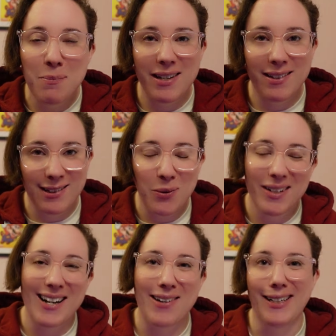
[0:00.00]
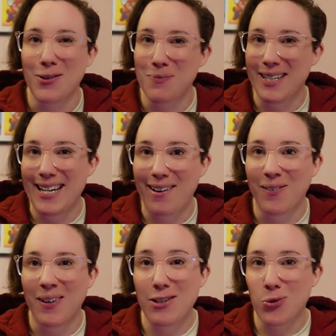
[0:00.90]
me slow it down a little bit now
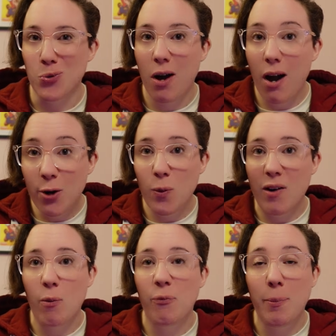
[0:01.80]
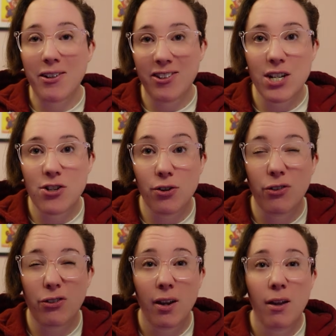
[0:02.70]
and talk hardware optimizations